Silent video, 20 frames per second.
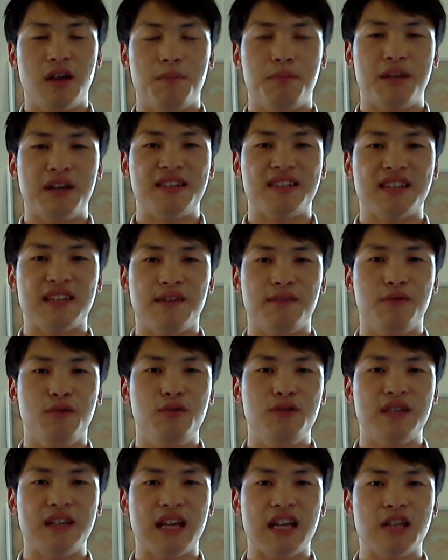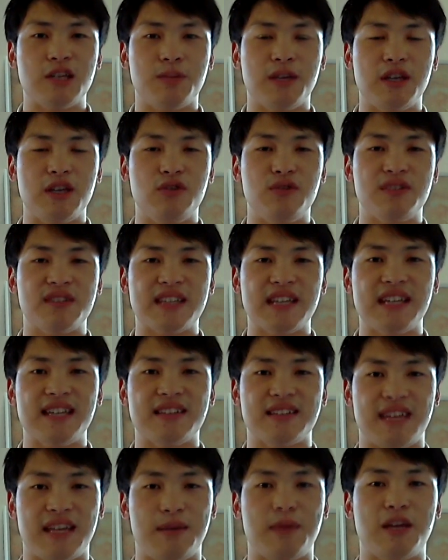but instead of losing HP, you stay at
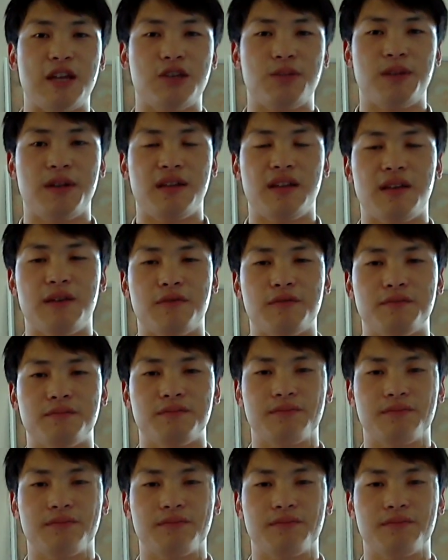the same HP level.